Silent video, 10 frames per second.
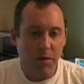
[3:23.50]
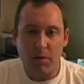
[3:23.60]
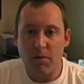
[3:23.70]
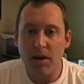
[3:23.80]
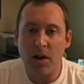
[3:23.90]

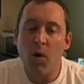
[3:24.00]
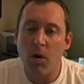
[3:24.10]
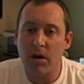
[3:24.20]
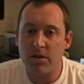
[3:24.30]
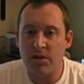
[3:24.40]

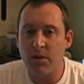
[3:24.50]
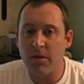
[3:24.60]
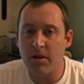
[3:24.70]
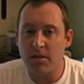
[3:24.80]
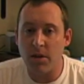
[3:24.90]
two-thirds
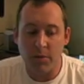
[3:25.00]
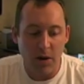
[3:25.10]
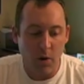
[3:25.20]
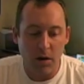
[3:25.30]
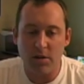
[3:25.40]
to
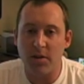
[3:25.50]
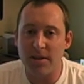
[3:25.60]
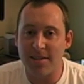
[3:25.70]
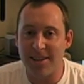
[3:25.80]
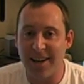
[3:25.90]
three-quarters of
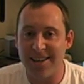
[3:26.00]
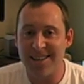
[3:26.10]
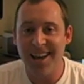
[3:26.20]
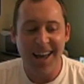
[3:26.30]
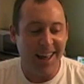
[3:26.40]
these
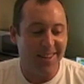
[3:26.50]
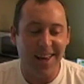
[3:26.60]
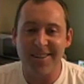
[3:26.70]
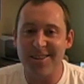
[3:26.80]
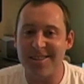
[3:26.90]
studies, at the
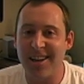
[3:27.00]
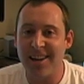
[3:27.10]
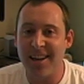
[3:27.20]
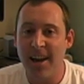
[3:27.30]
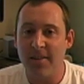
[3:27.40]
end of the
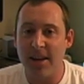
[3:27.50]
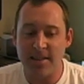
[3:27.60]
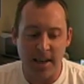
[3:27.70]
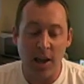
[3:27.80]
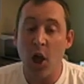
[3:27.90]
study, they
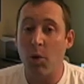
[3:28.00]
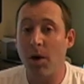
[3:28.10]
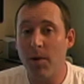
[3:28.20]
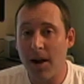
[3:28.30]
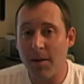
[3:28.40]
say,
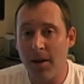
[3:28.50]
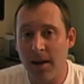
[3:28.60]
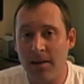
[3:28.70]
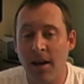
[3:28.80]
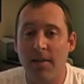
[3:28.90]
we
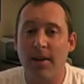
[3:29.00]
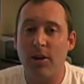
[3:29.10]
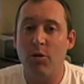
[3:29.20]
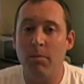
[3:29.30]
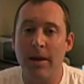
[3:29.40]
recommend
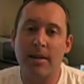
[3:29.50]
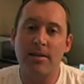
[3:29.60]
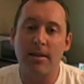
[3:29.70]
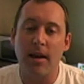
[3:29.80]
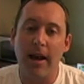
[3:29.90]
that you
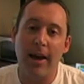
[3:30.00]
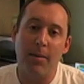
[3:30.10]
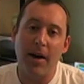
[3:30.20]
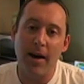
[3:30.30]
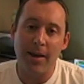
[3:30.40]
mix
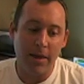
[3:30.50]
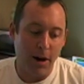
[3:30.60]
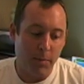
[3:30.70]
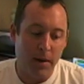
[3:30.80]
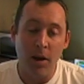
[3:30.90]
antibiotic
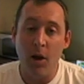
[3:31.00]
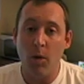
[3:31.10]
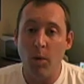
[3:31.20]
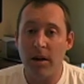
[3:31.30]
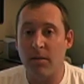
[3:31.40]
therapy
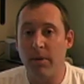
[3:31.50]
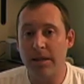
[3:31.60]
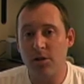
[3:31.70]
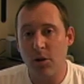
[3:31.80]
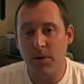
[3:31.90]
with
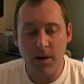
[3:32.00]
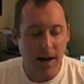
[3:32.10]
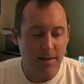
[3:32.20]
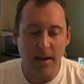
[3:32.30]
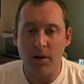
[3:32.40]
benzoyl
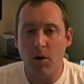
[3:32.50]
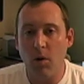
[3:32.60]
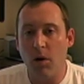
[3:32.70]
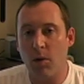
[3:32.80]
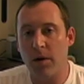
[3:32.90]
peroxide
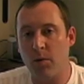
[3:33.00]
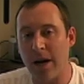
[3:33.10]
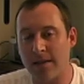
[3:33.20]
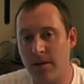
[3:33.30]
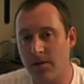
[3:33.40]
or with
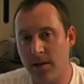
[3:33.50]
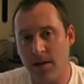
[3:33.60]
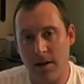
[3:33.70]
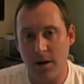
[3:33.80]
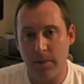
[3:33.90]
retinoid
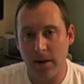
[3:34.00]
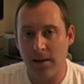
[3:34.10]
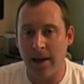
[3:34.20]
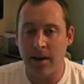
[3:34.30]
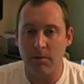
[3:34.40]
therapy,
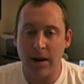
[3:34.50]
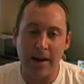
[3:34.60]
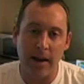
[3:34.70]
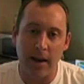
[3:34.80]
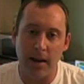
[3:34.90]
like
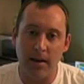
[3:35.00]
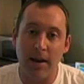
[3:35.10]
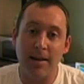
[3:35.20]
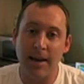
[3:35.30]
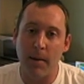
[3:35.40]
Retin-A and
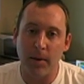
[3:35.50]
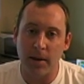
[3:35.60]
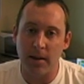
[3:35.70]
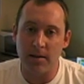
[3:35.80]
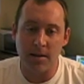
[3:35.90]

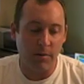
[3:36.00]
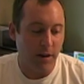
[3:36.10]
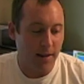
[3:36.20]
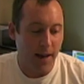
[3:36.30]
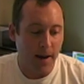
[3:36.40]
Adapalene and stuff
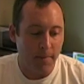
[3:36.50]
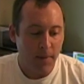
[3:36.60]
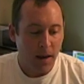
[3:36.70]
like that.